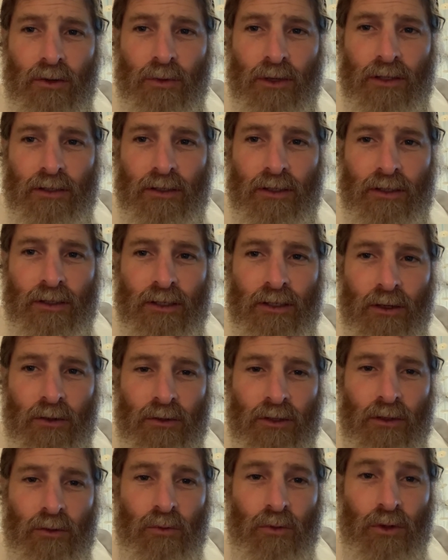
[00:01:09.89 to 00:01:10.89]
about 6
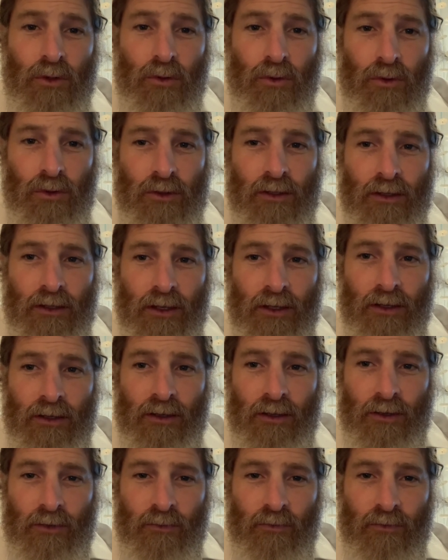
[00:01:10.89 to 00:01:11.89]
hours later, we cross the date
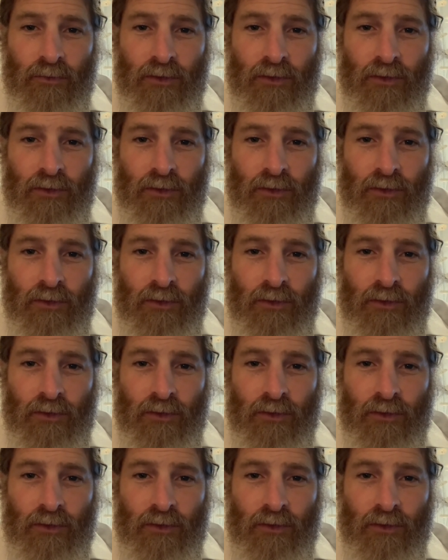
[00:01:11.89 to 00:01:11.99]
line,